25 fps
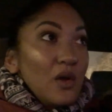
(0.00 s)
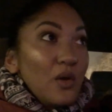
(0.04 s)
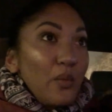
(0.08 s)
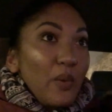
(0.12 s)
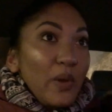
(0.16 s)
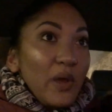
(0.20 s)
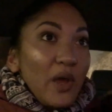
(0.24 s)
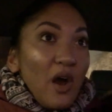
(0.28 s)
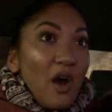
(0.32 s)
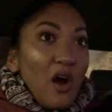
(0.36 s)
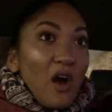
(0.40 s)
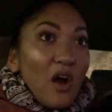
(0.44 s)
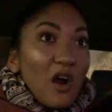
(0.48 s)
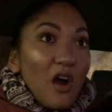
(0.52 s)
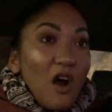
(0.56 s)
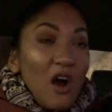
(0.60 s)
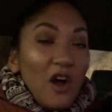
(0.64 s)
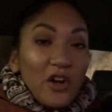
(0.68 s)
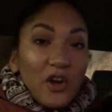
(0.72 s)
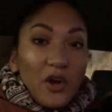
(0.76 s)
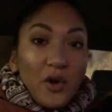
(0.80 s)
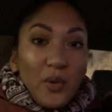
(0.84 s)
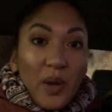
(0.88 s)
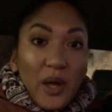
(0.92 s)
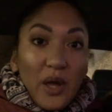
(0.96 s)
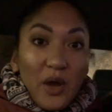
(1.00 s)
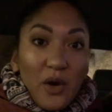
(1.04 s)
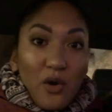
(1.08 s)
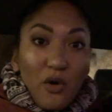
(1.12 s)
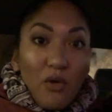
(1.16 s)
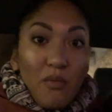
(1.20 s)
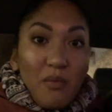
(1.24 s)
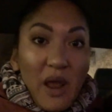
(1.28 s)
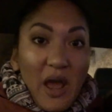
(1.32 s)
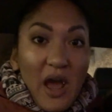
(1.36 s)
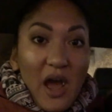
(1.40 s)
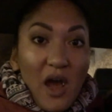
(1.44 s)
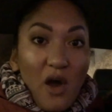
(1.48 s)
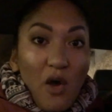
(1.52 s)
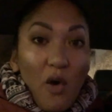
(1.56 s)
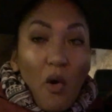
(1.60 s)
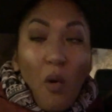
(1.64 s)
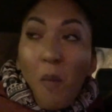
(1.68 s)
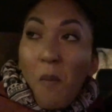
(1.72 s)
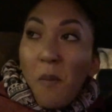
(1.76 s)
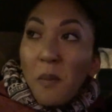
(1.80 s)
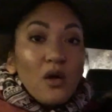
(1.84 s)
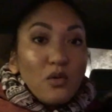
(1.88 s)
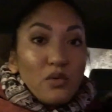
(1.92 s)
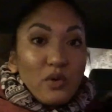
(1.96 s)
we are on our way home now.
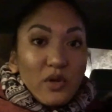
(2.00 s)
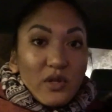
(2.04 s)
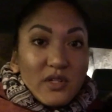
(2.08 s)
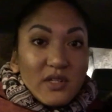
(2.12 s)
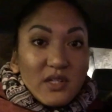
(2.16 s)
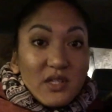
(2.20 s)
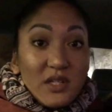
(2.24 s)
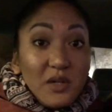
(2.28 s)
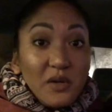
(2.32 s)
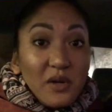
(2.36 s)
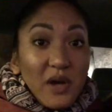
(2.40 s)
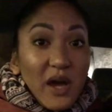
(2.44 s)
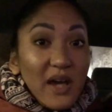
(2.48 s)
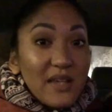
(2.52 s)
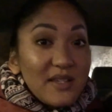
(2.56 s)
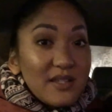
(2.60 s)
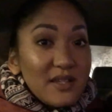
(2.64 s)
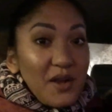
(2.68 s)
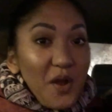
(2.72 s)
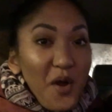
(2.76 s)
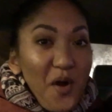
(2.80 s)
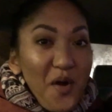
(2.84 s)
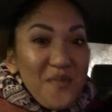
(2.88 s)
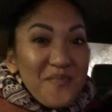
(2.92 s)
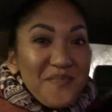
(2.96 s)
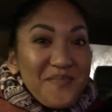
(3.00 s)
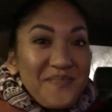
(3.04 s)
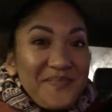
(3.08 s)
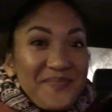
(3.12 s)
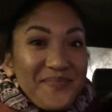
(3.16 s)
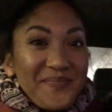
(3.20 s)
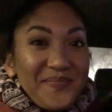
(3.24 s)
We'll see you guys at home.